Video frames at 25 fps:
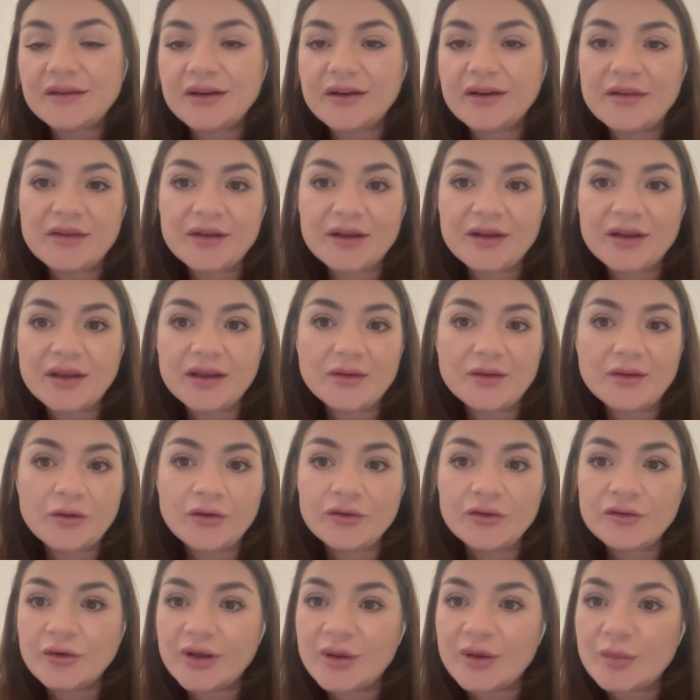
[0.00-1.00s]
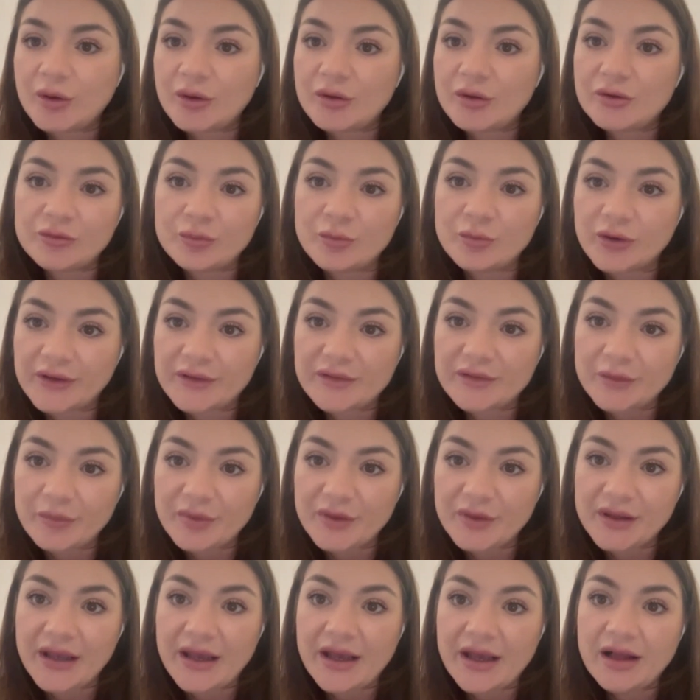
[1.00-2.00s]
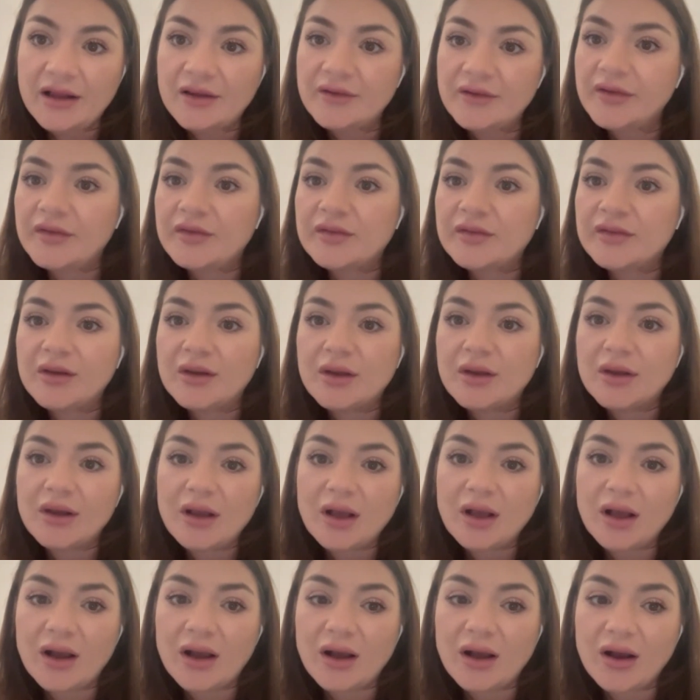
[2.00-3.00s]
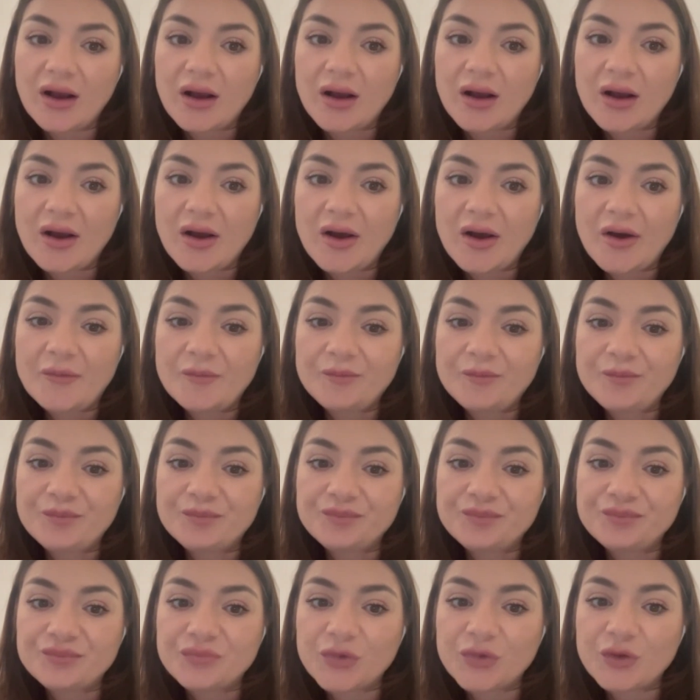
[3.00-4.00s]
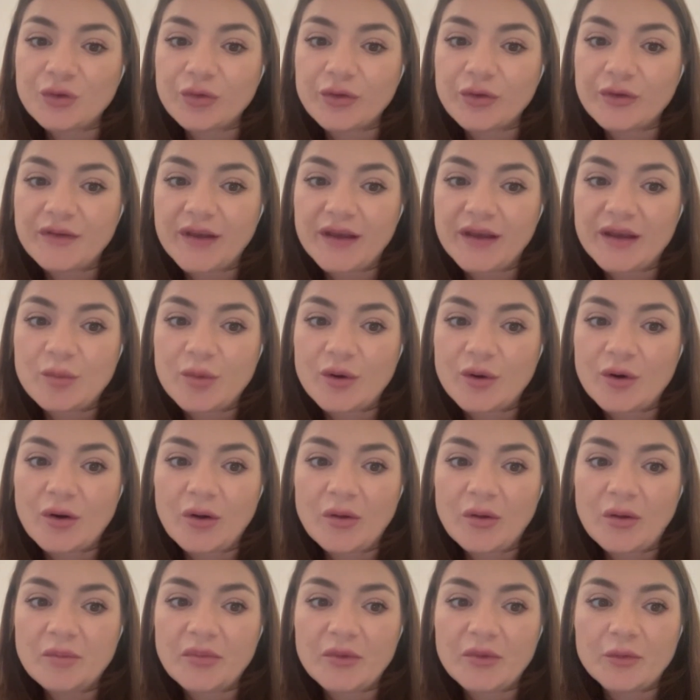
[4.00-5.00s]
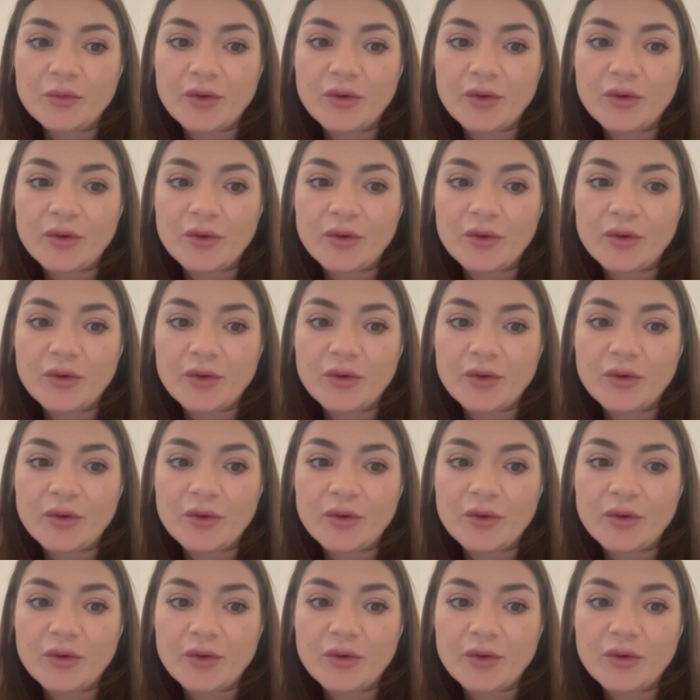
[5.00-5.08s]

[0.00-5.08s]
Are they also able to bring something else to the table?